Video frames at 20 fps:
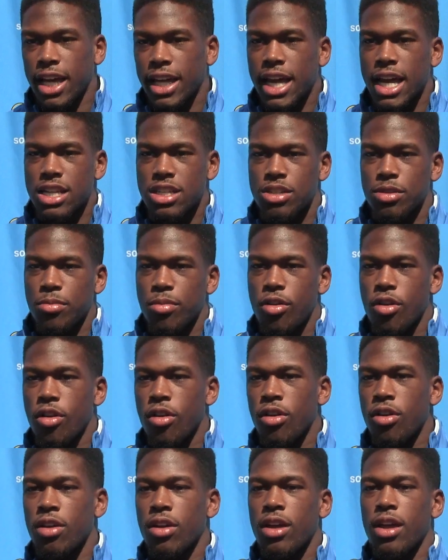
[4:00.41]
I catch the
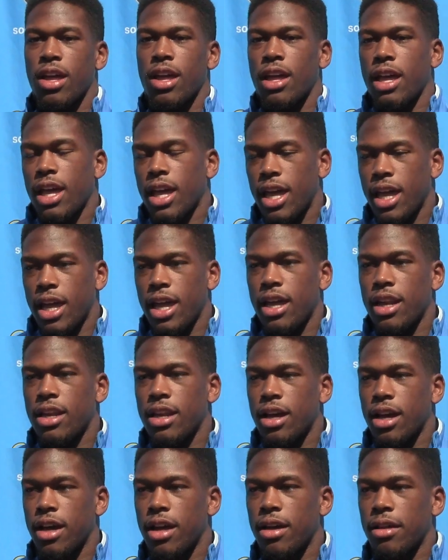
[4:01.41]
ball and
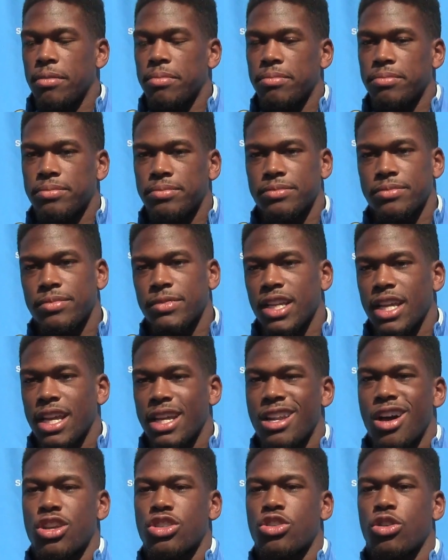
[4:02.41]
um,
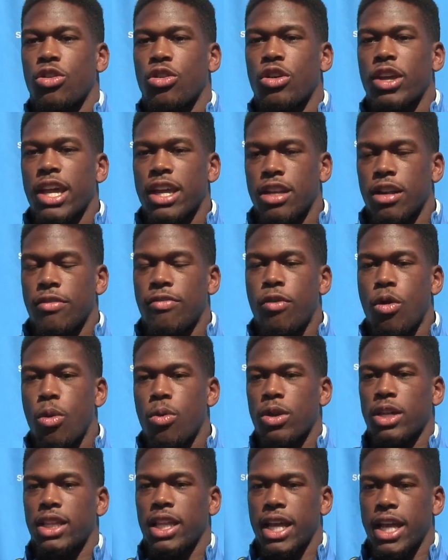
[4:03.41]
and also getting a
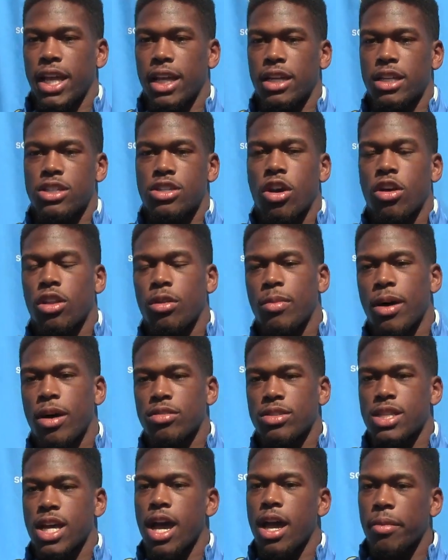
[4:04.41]
forward lean. It's all
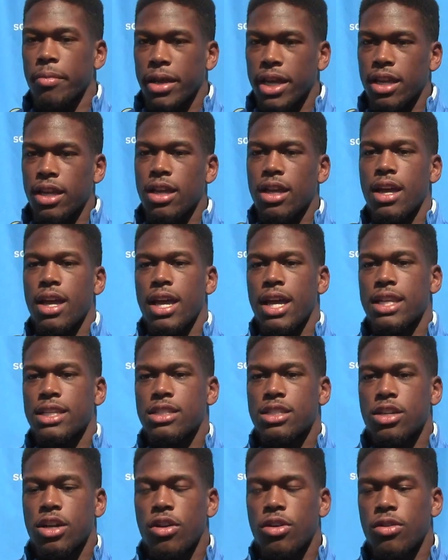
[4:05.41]
about timing.
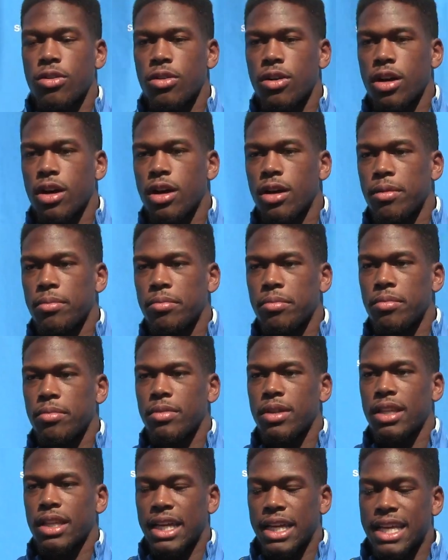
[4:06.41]
So
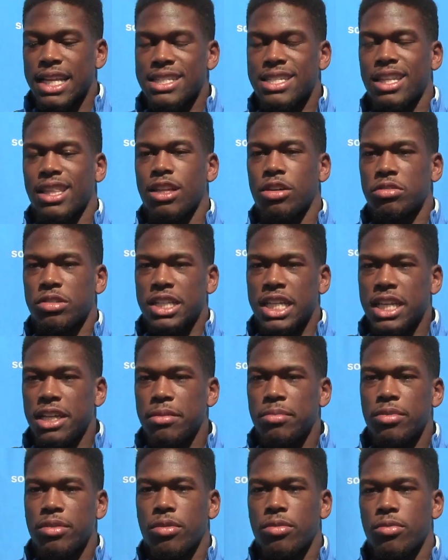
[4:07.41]
uh, it gets a little
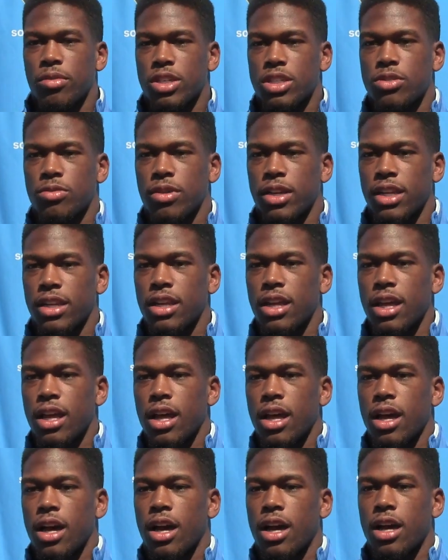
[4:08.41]
deep once when
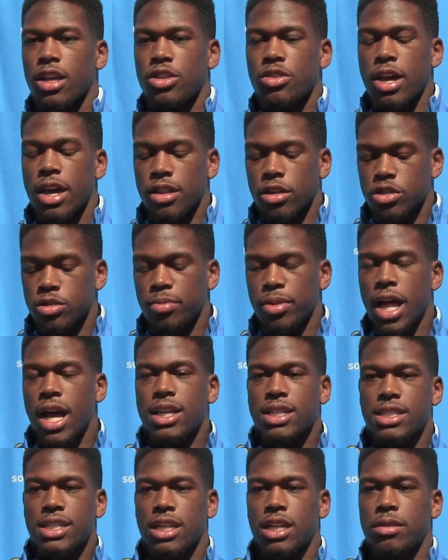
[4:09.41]
uh, you had those
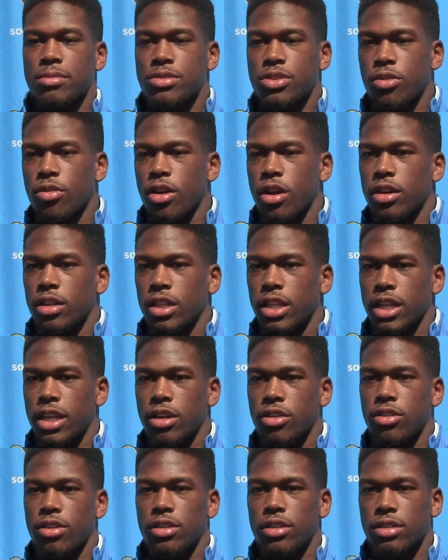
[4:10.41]
blocks set up so early
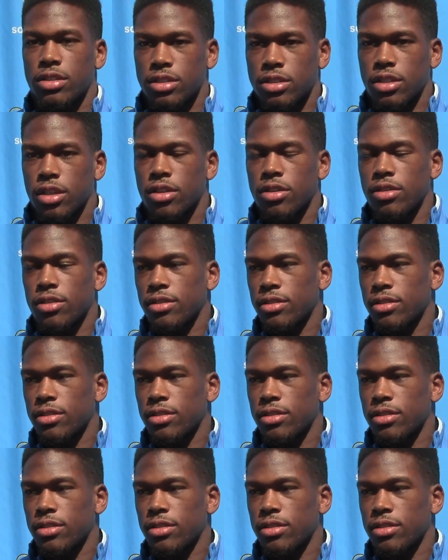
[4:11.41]
on. So.